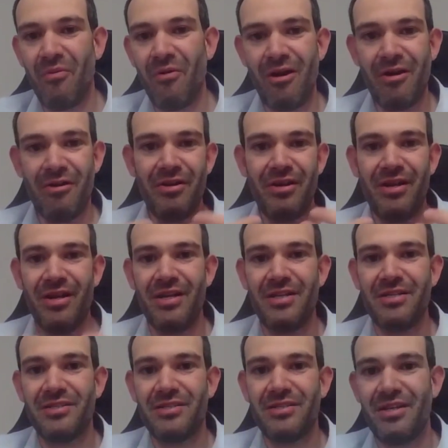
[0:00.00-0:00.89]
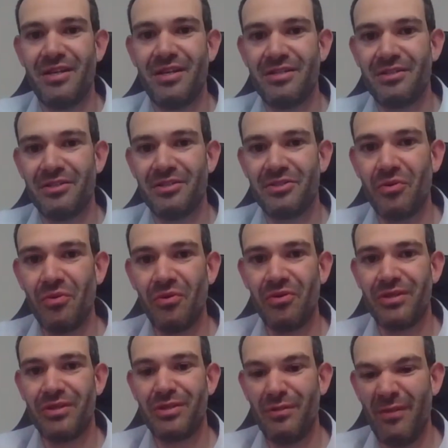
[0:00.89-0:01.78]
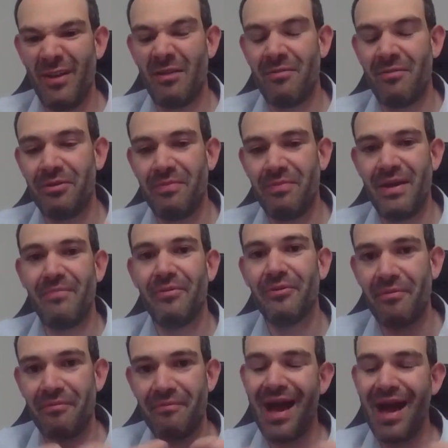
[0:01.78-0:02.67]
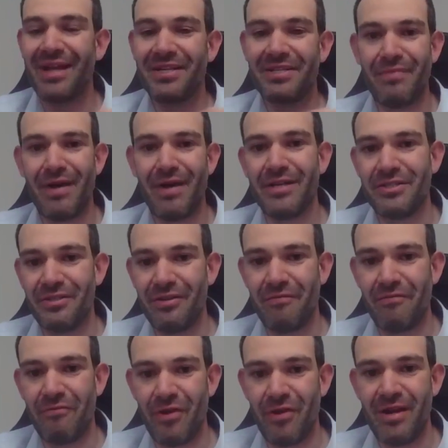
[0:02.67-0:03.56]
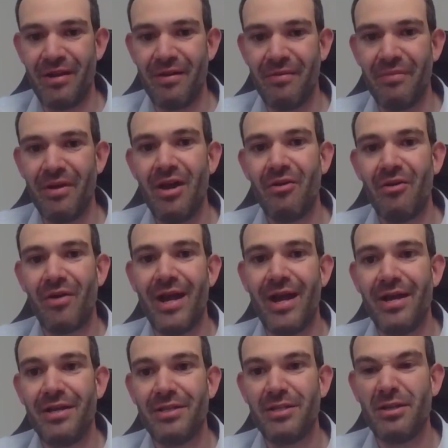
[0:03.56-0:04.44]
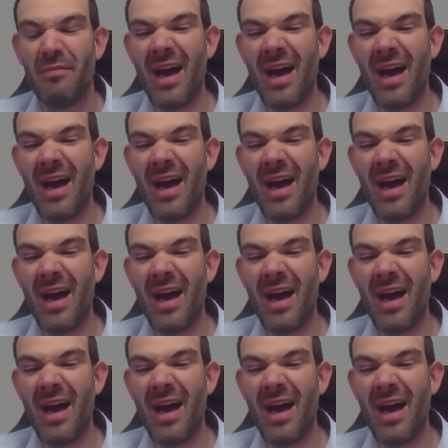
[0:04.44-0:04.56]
water is a tool that's available to people to maximize their freedom, right?